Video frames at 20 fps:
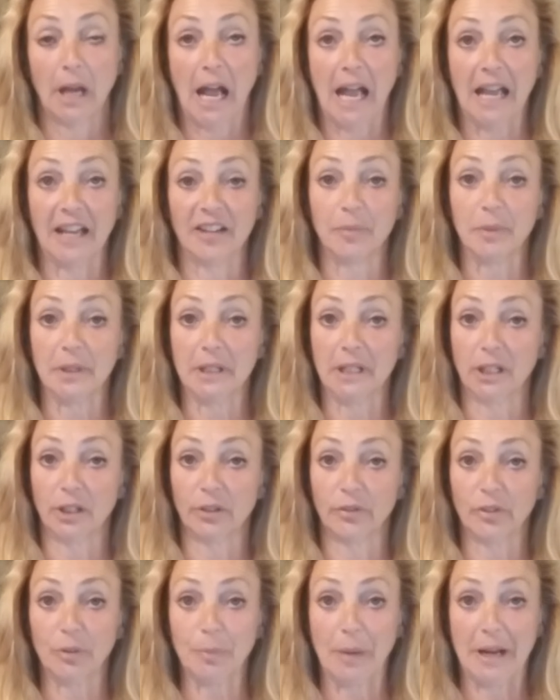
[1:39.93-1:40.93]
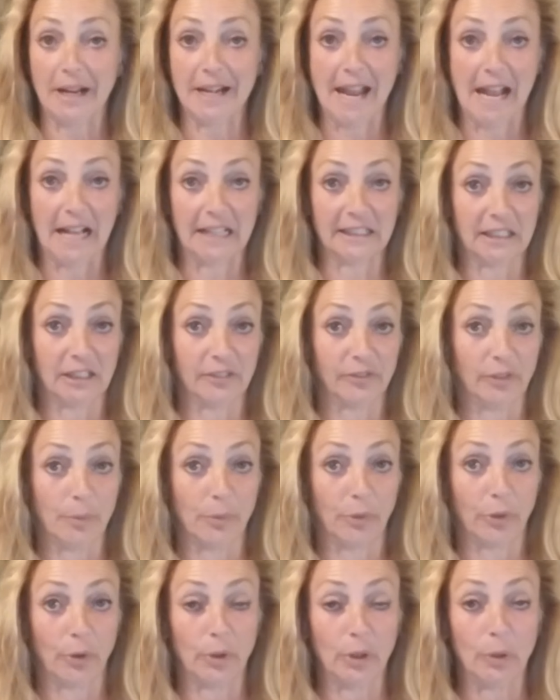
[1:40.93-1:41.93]
I have been interviewed by NASA from
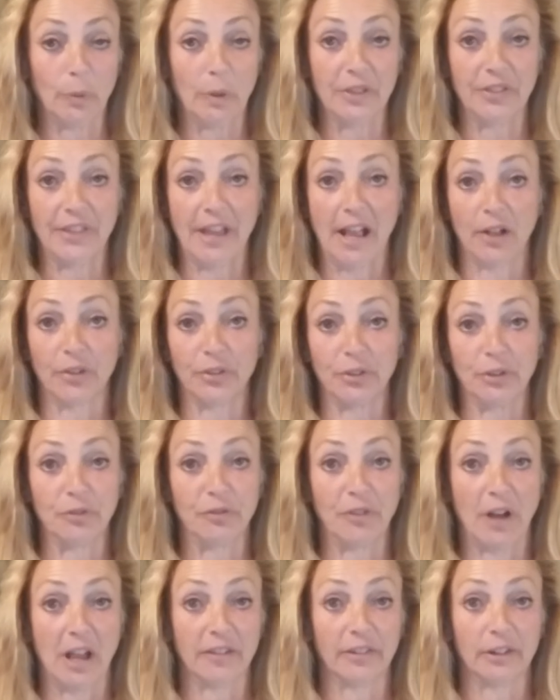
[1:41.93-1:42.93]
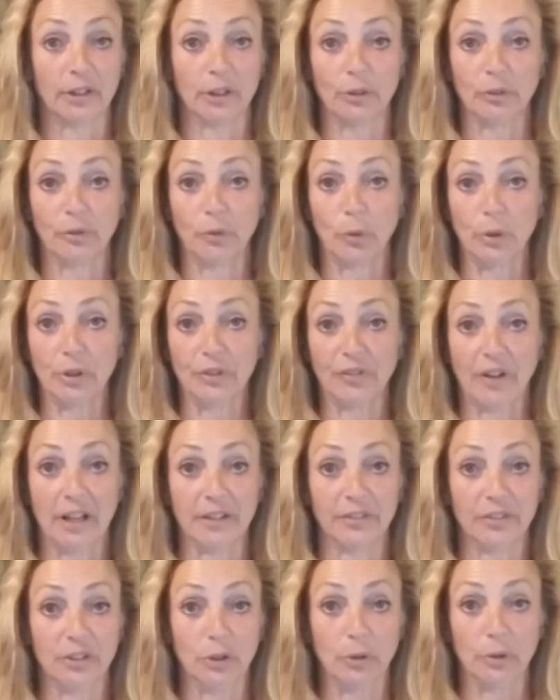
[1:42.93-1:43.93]

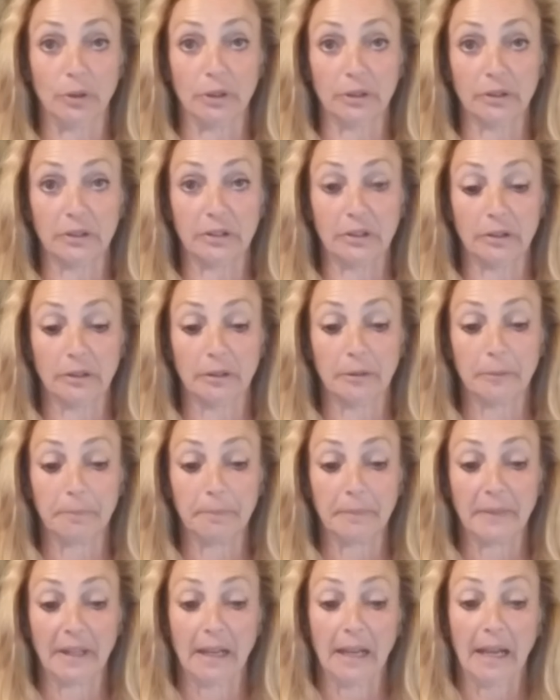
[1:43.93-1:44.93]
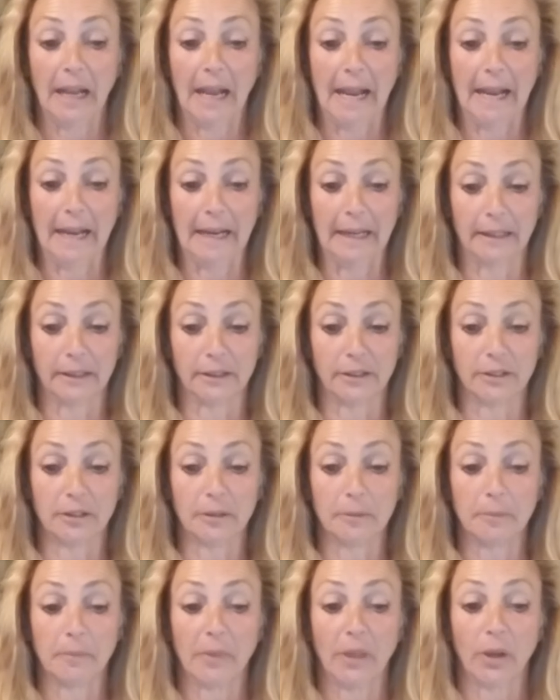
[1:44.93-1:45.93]
31,545 students and
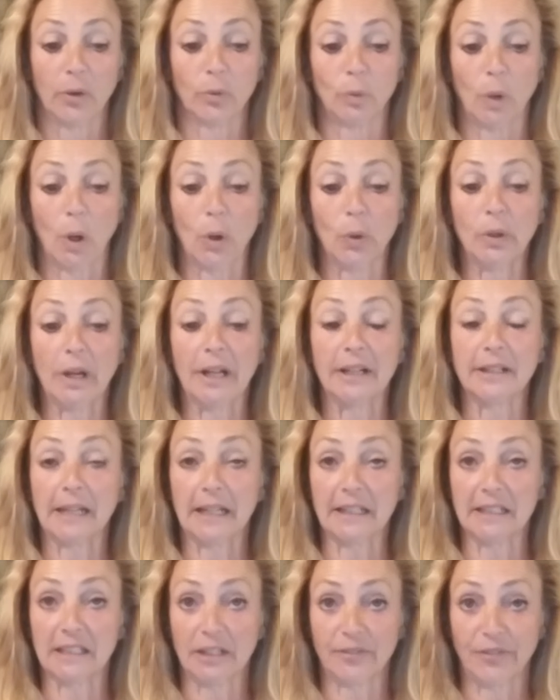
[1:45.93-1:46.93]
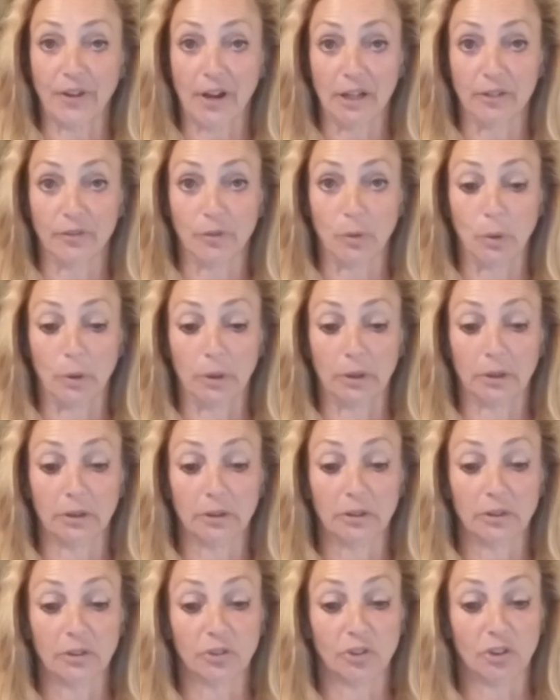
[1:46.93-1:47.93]
wrote and testified for,
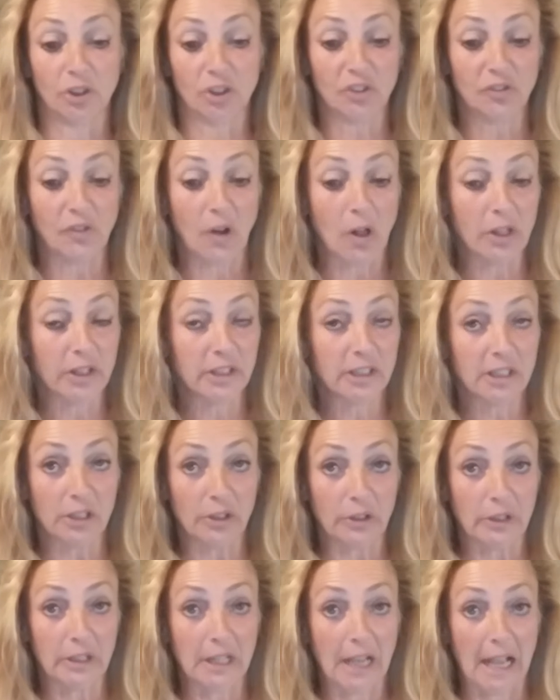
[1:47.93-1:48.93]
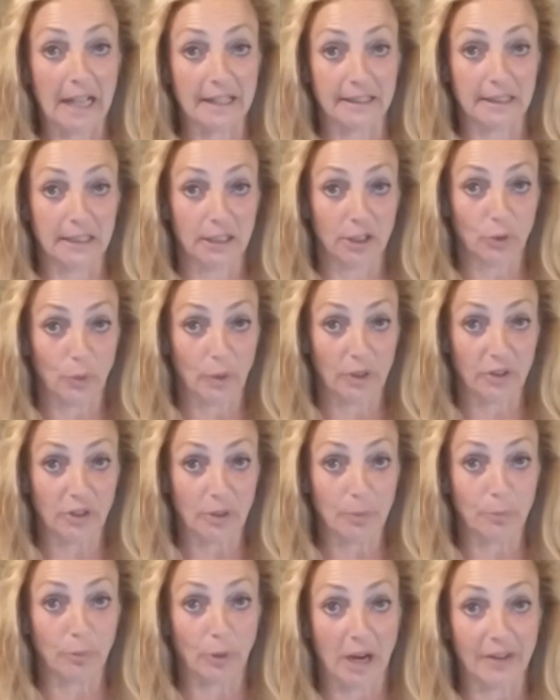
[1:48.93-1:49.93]
just volunteering as an
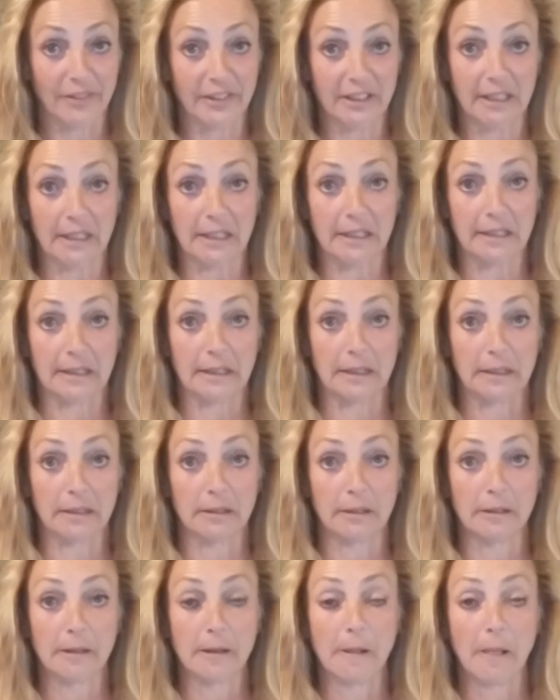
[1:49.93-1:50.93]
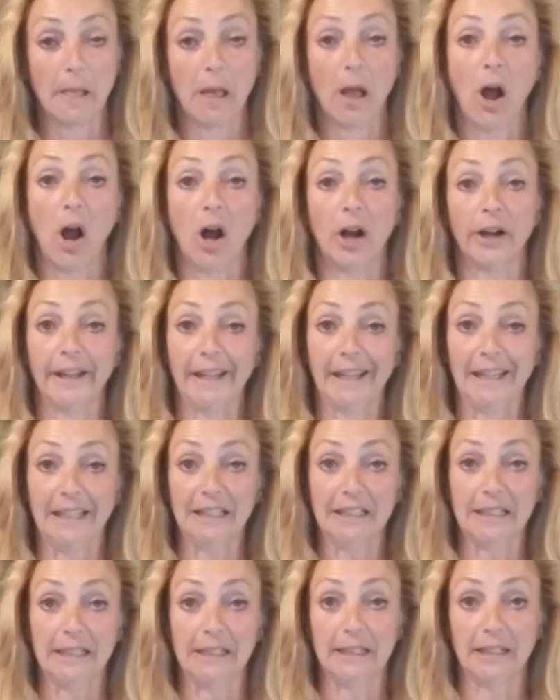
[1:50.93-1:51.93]
interested private citizen, on
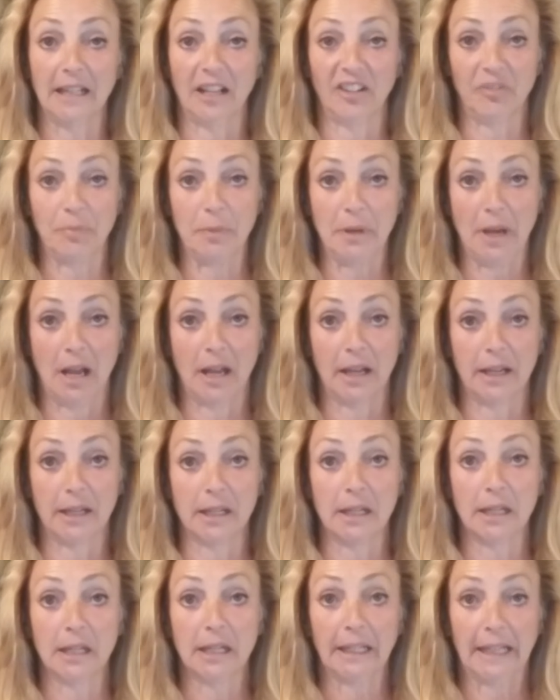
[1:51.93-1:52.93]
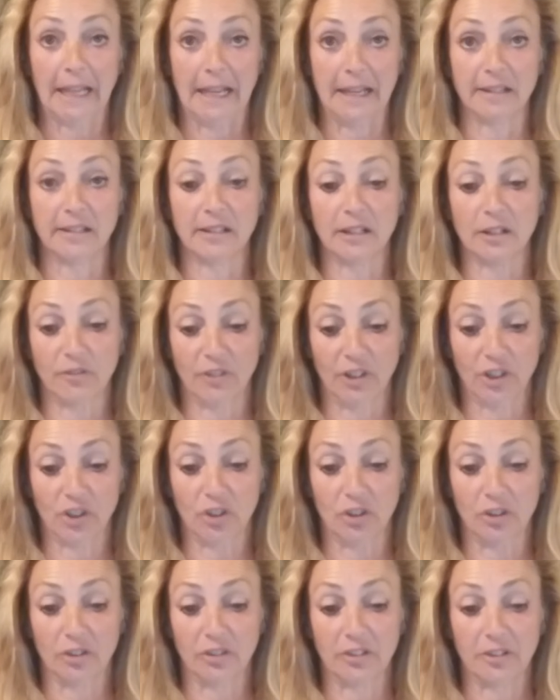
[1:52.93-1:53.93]
18 FBI case
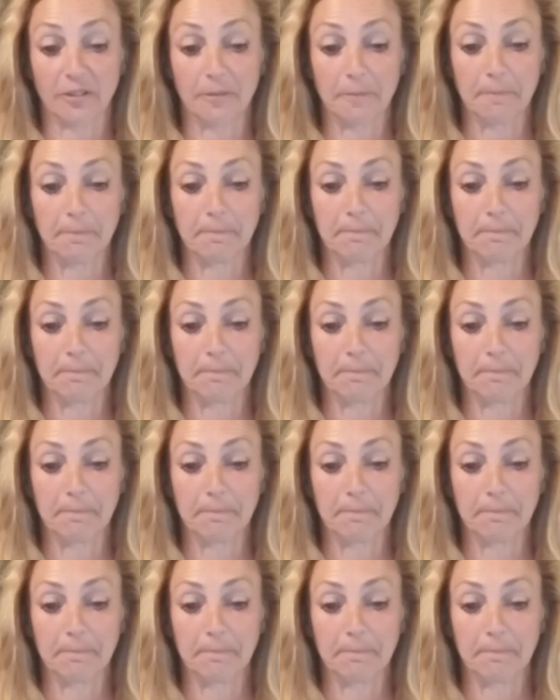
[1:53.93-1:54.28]
convictions,